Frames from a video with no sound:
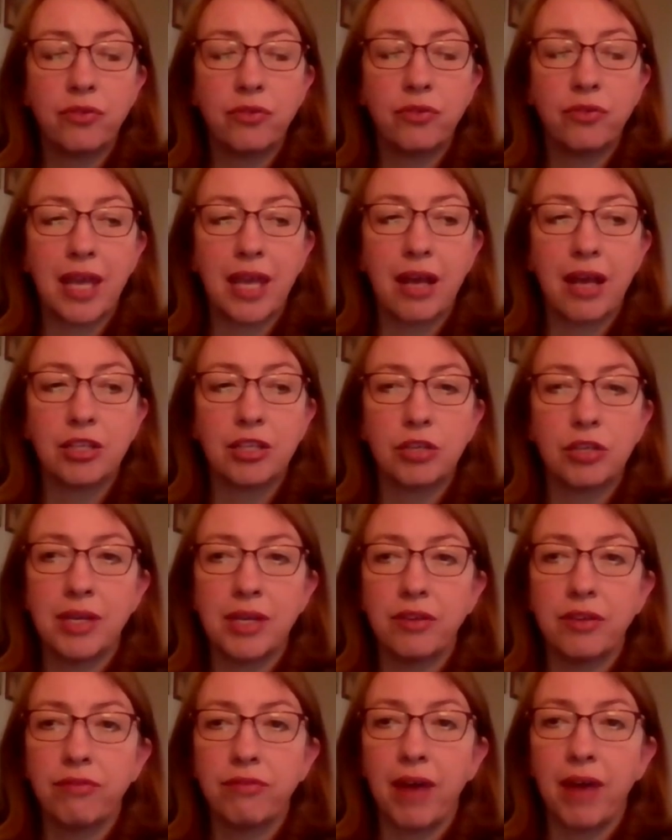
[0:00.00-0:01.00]
scale
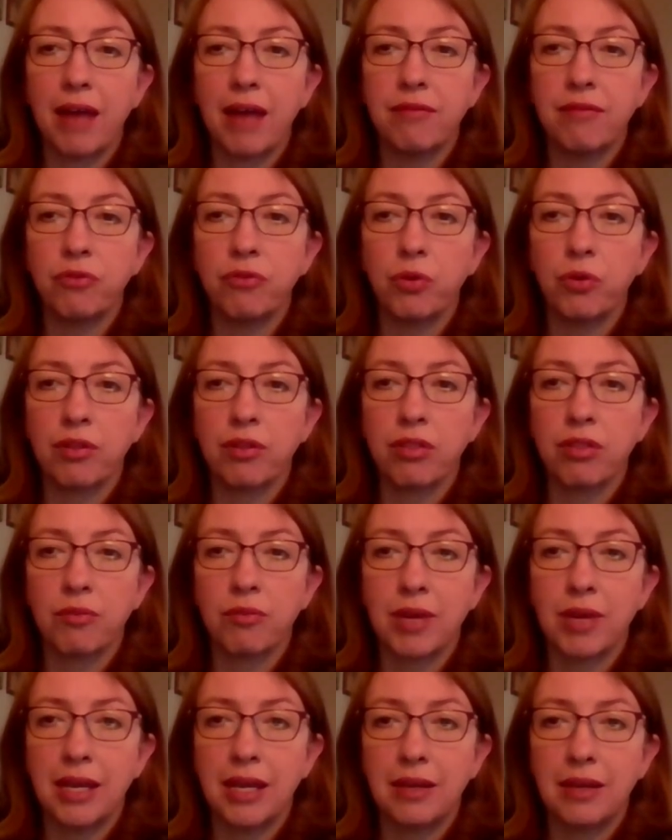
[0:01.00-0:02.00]
degrees 5, 4,
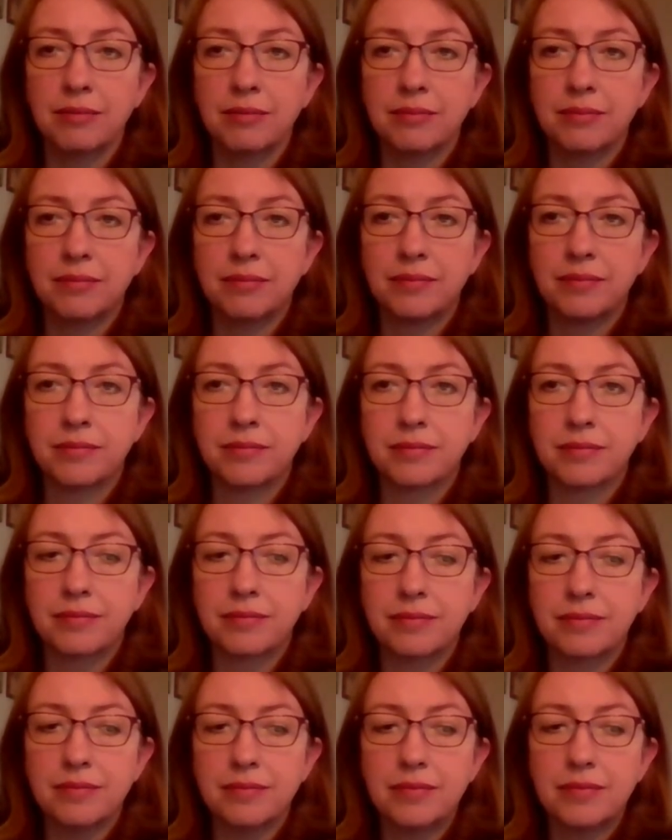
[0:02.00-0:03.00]
3.
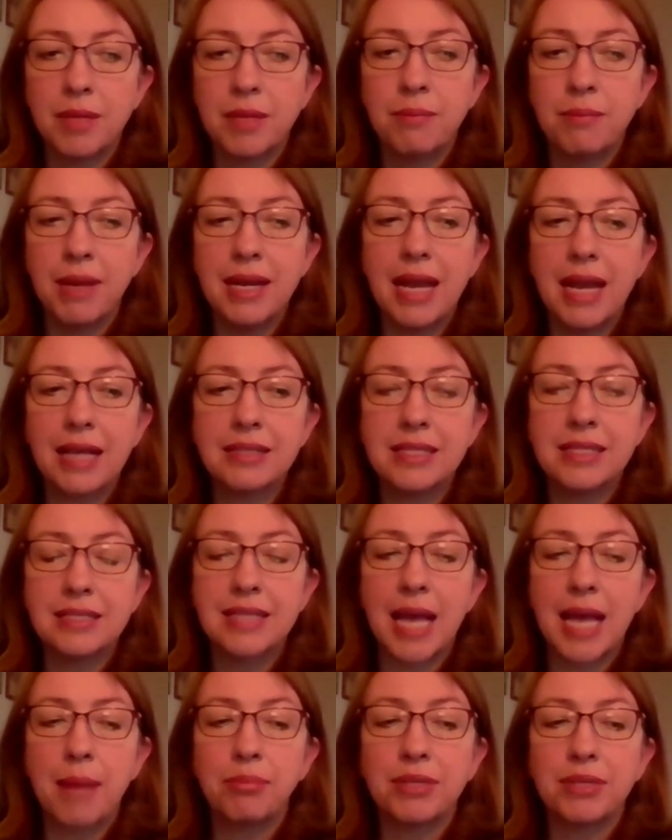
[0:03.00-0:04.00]
My next
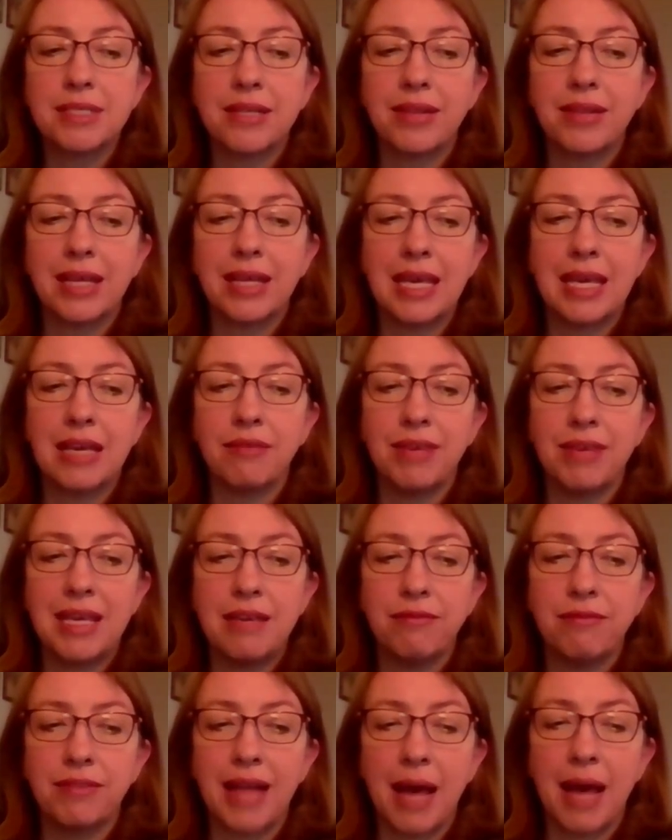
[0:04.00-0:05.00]
example is in the key of
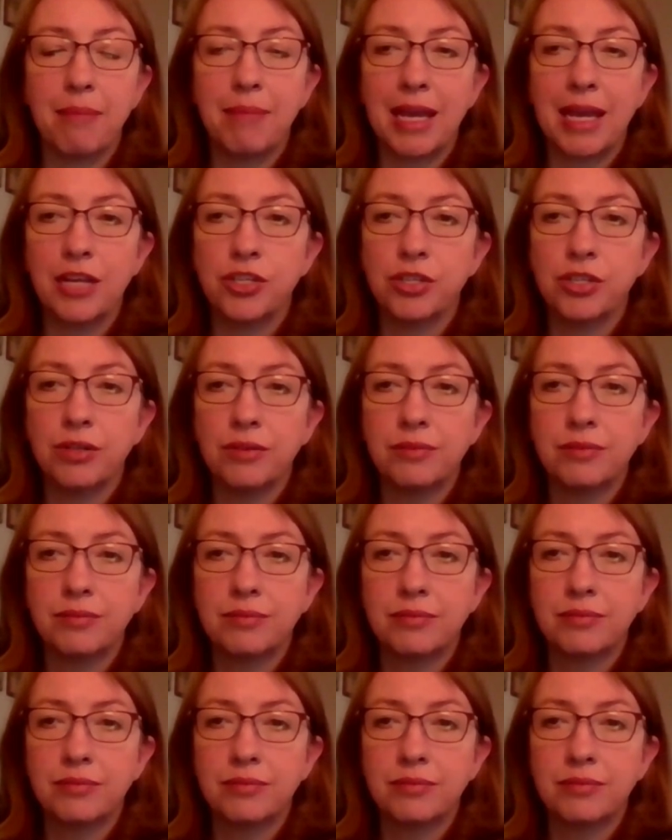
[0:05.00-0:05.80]
E flat major.